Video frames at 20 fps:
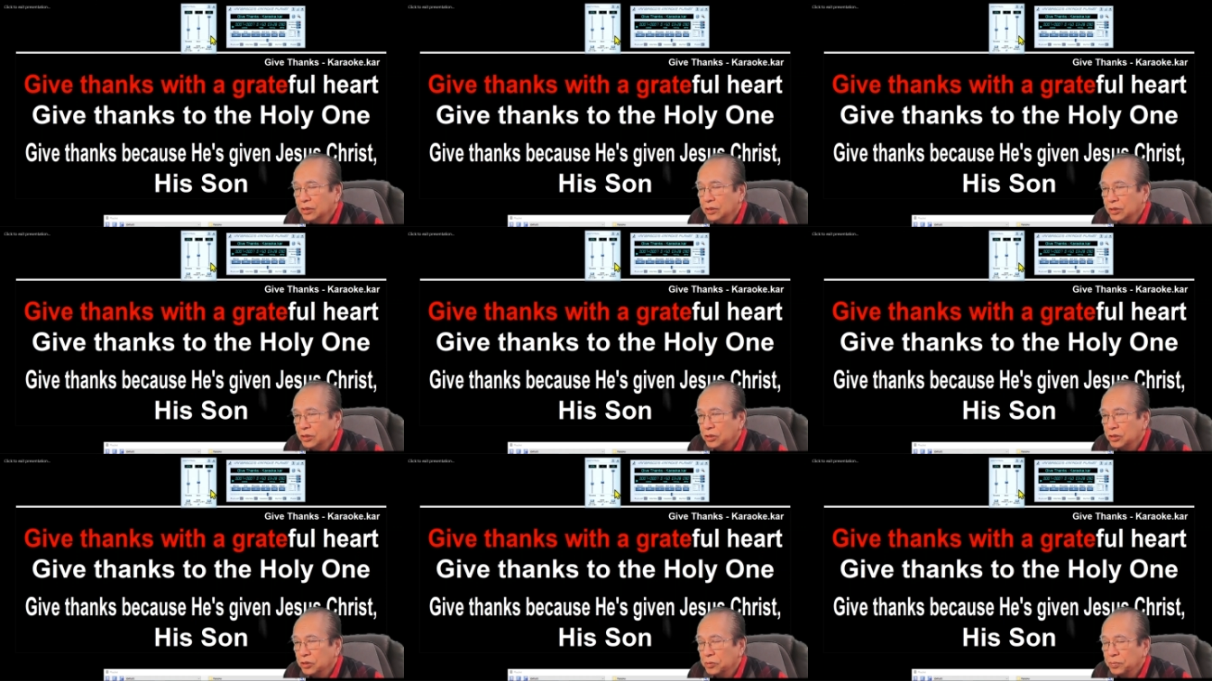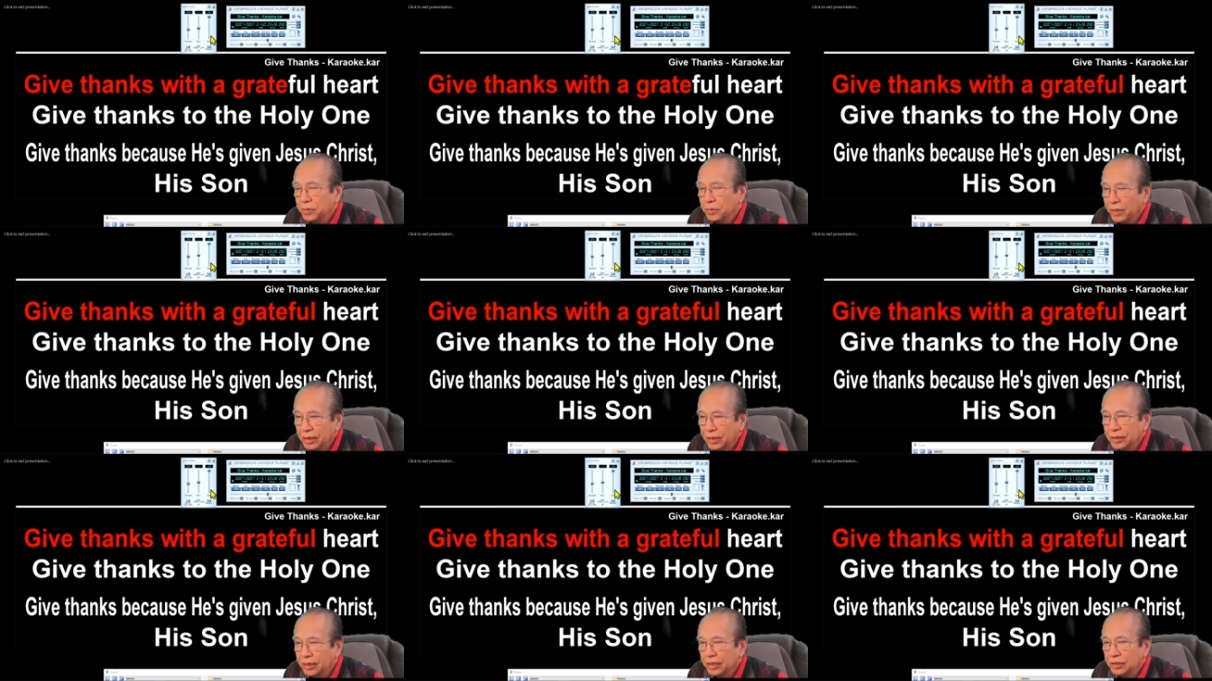you play
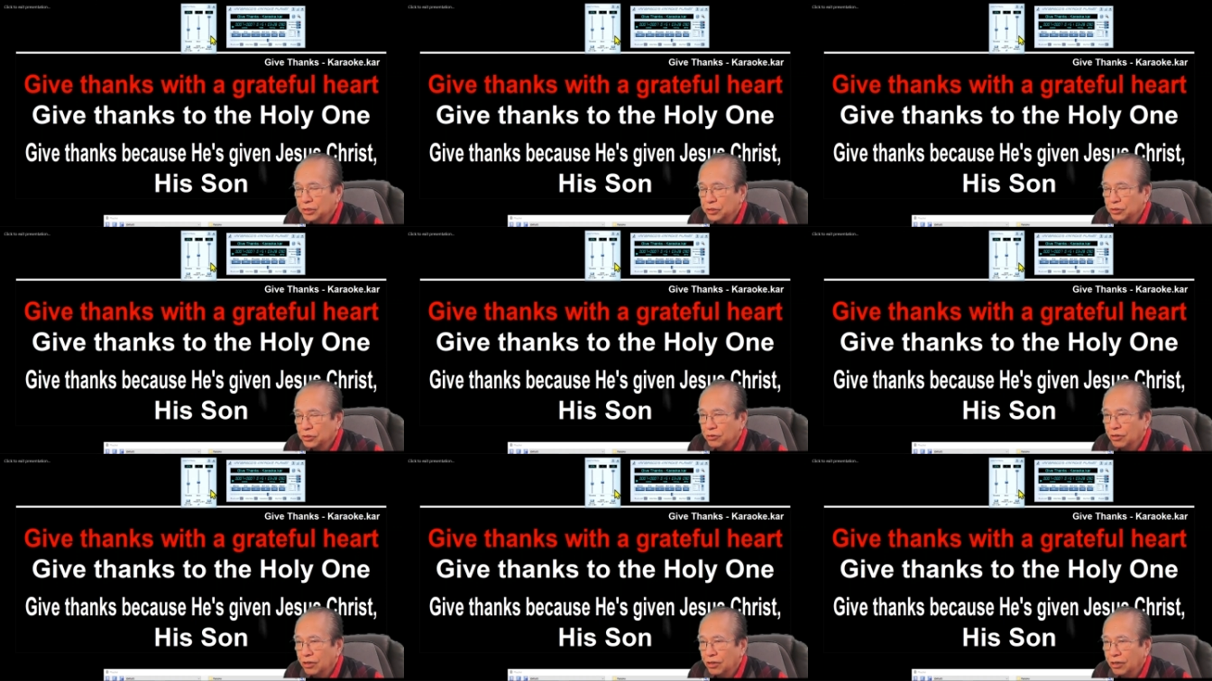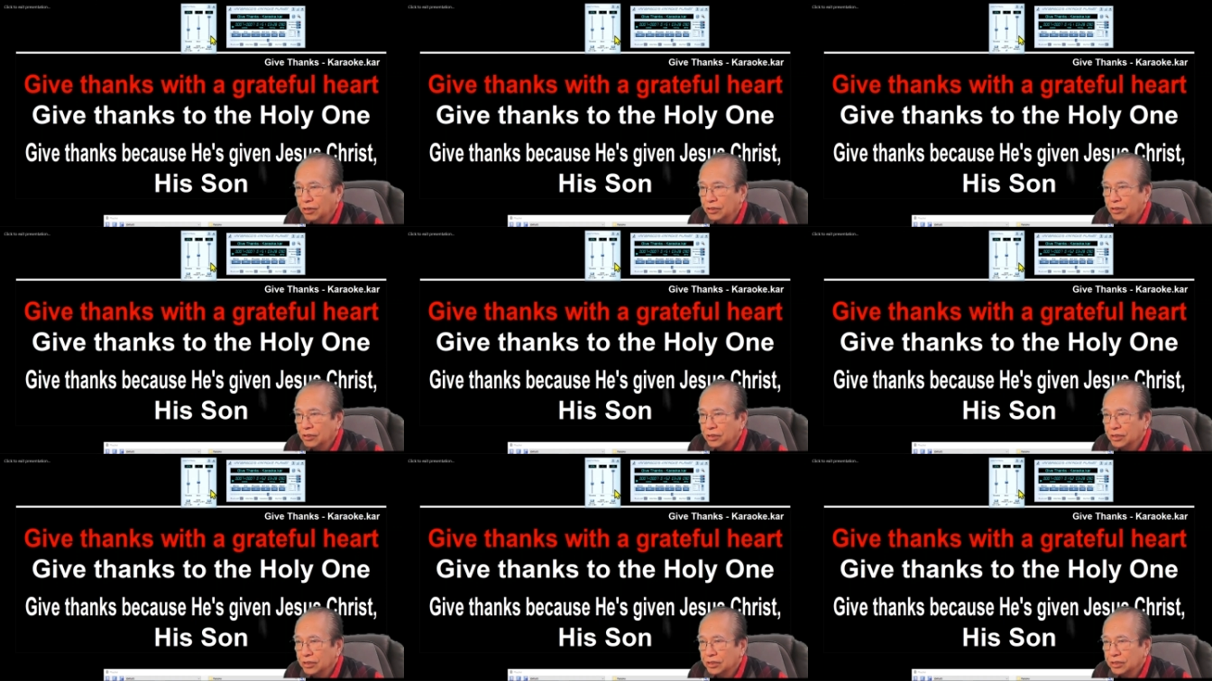that
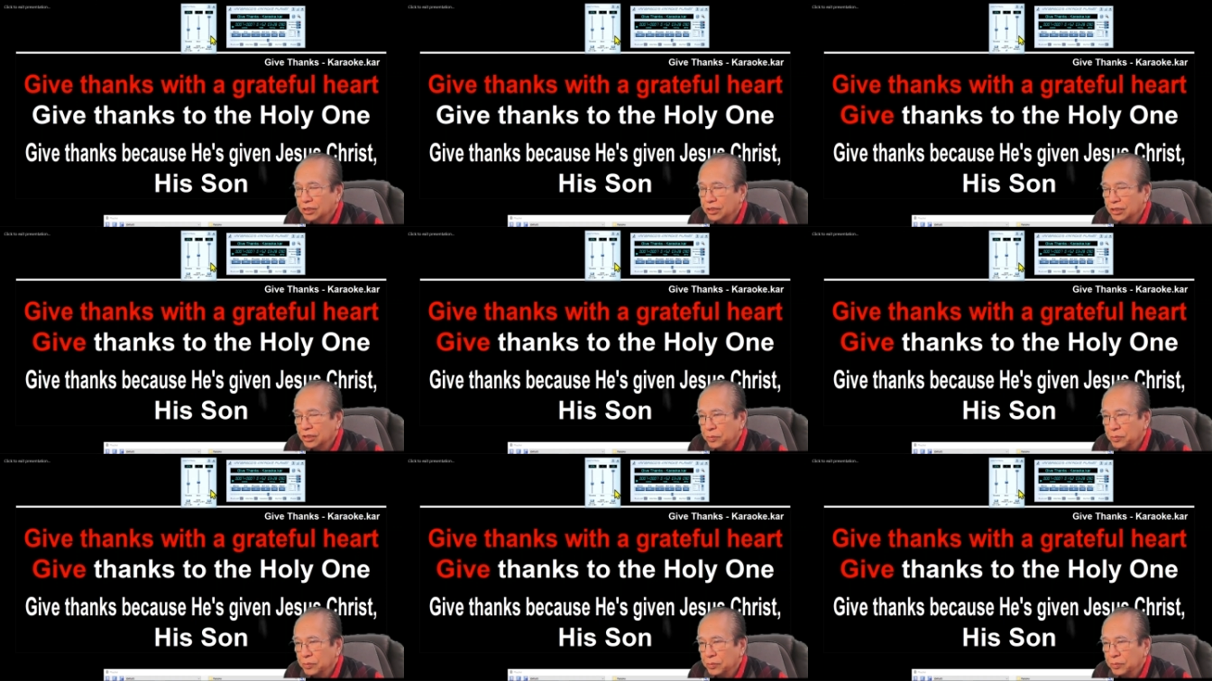song, it's gonna